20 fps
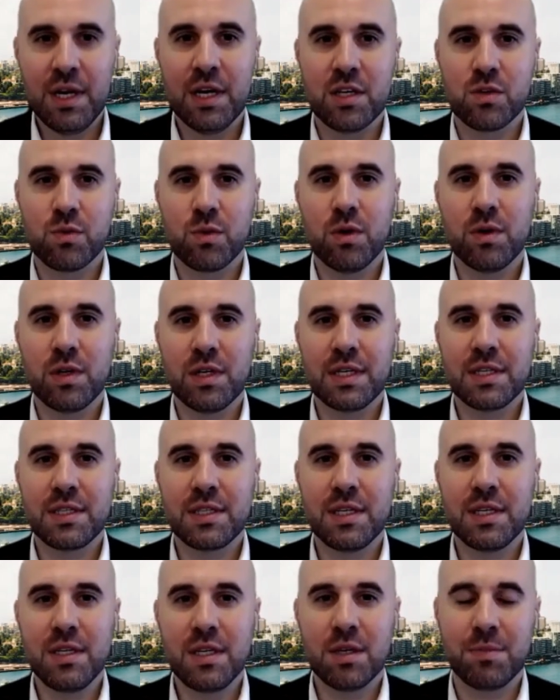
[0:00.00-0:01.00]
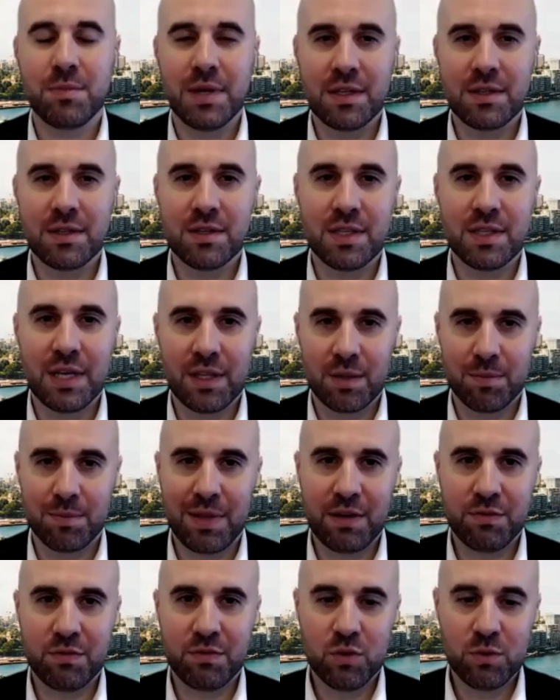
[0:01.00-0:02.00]
as well on LinkedIn compared to the other
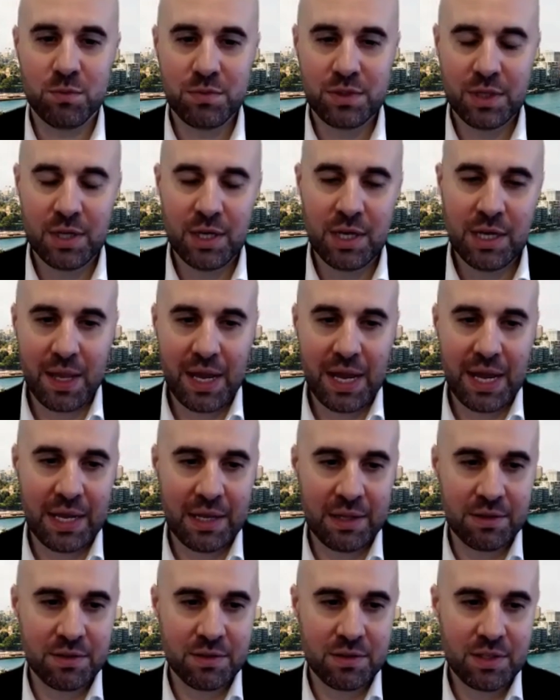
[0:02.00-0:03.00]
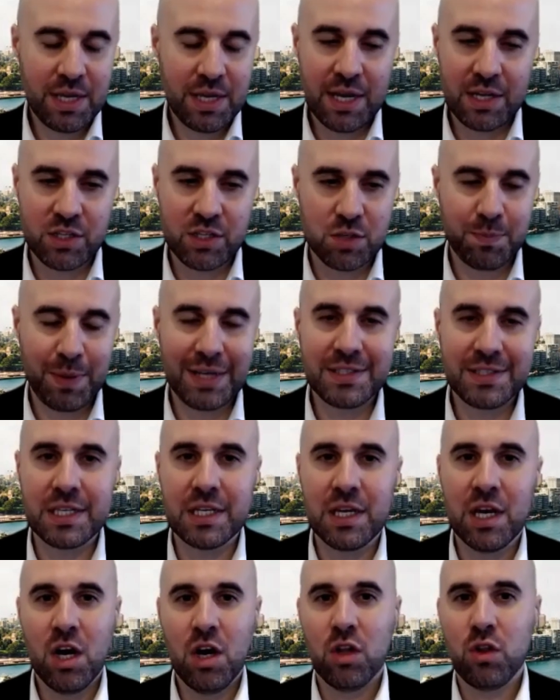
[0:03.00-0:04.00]
platforms. And just
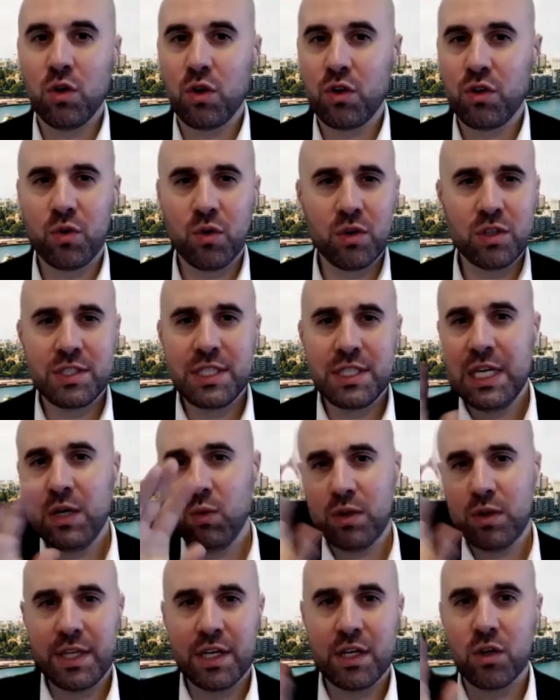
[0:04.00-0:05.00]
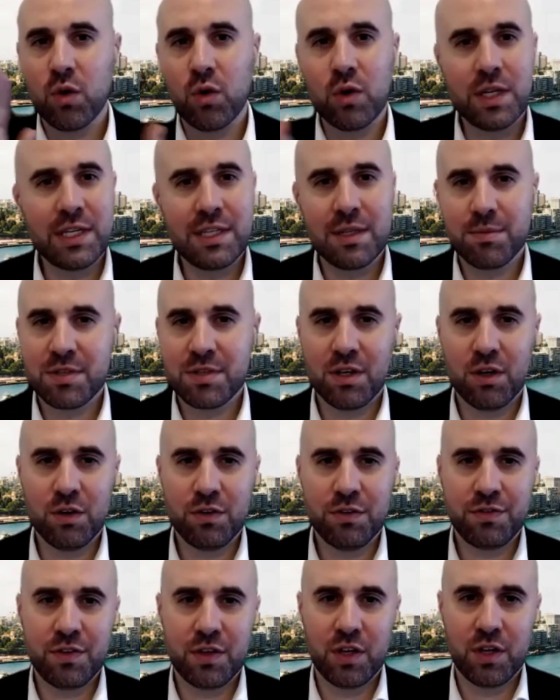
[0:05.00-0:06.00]
basically look through it, seeing what they're calling
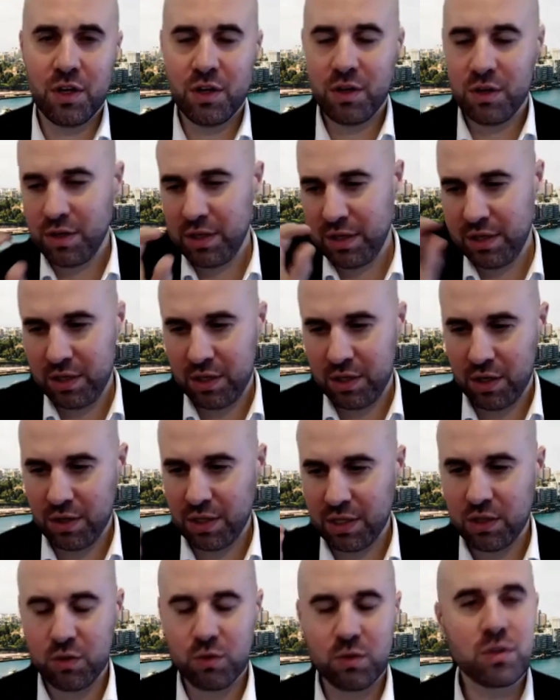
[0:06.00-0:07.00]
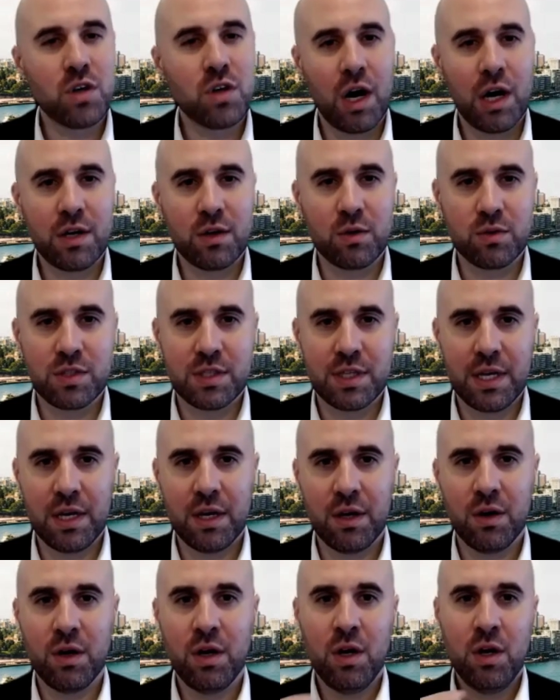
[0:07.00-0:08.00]
themselves, their little titles
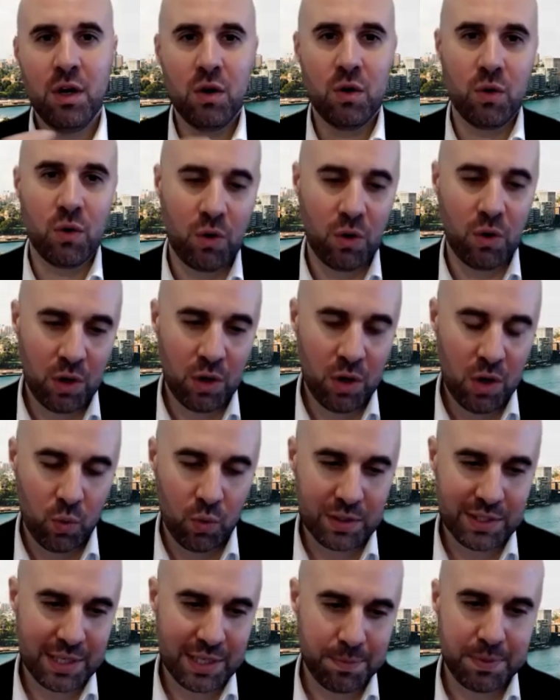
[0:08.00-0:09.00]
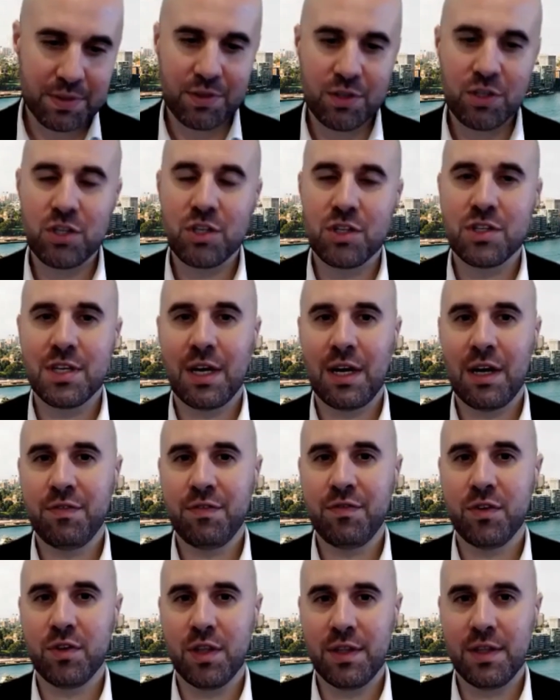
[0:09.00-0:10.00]
there, or what their positions are
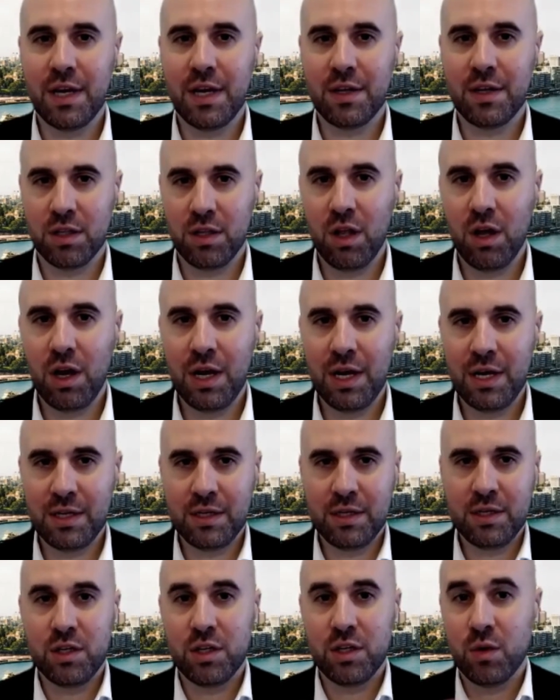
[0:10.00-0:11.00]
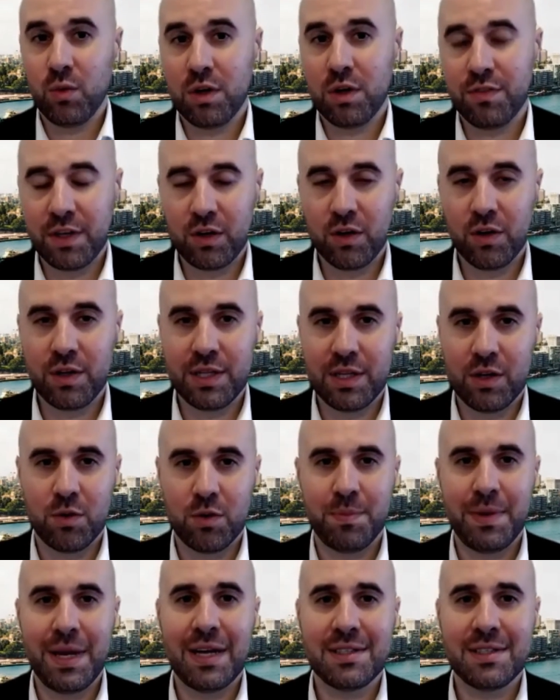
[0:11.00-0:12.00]
further down the line, what have they got in their
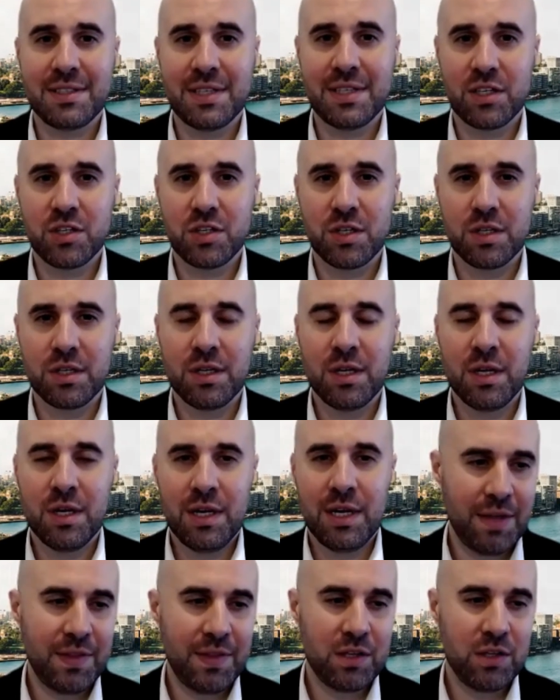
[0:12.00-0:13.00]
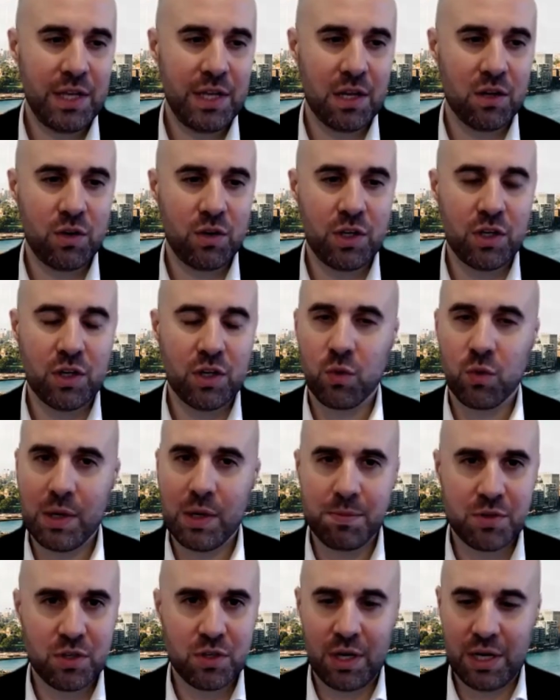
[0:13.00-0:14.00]
about section. And then, looking on the
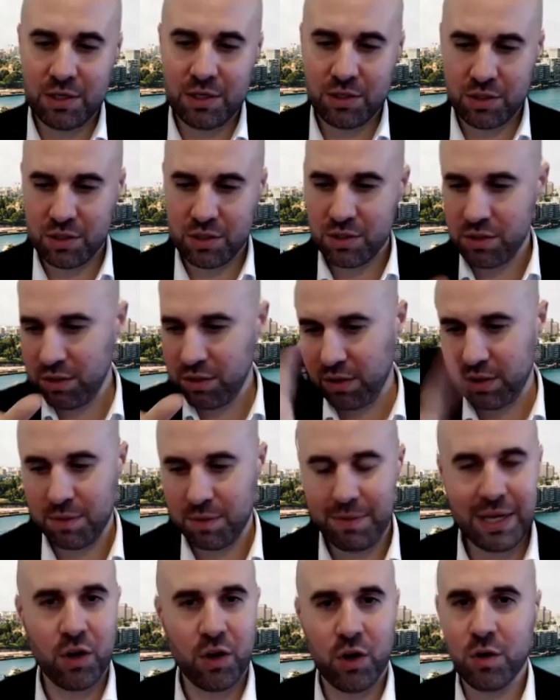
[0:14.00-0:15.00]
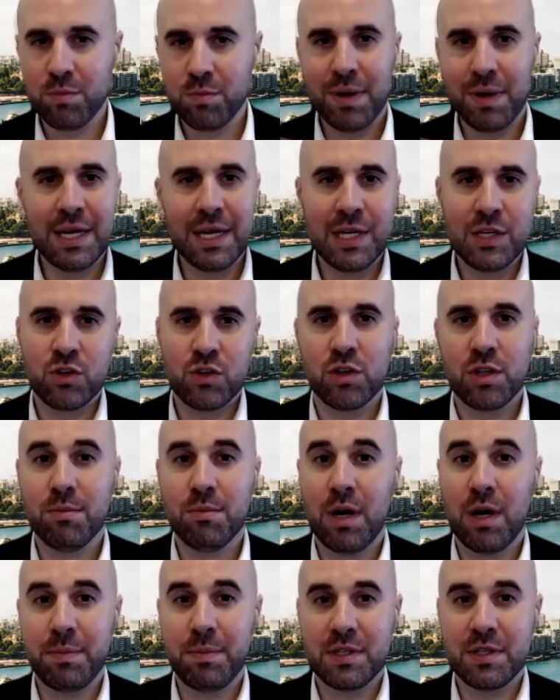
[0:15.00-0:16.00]
website, just on the main homepage, or there
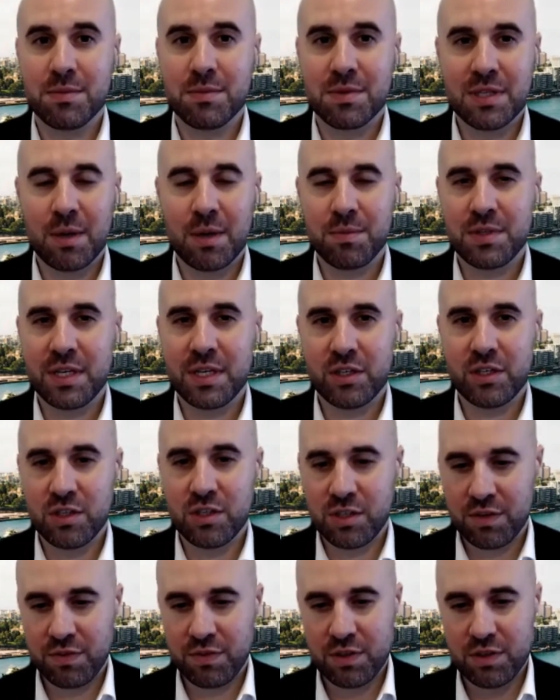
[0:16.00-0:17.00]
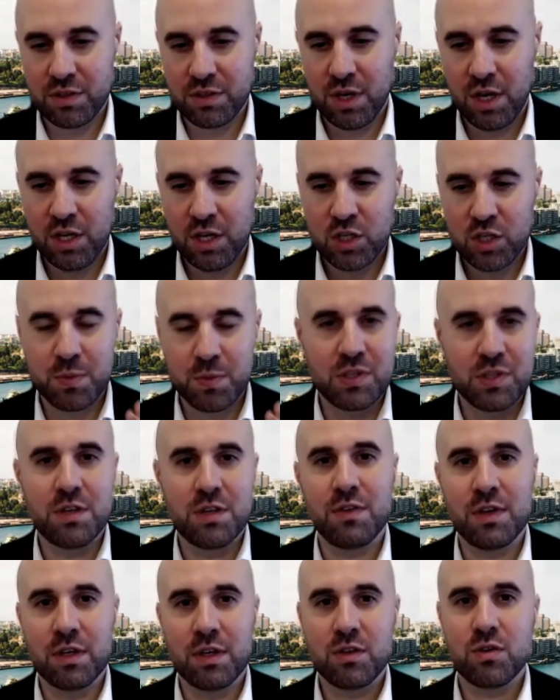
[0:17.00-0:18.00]
might be some subsections if it's
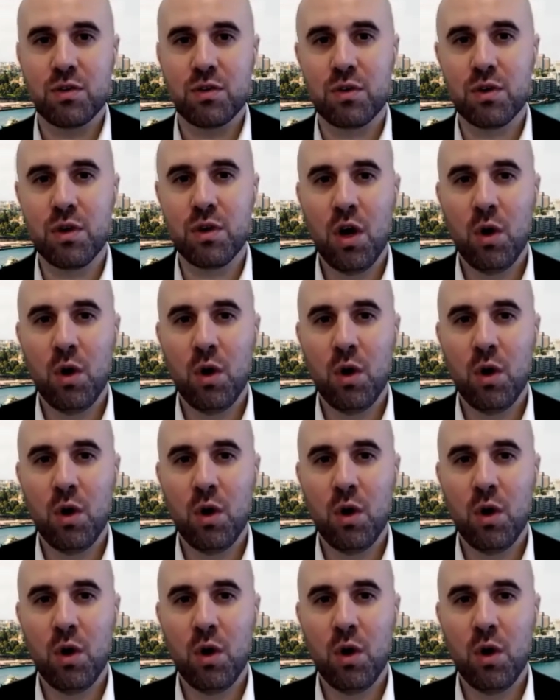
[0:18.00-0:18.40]
specific to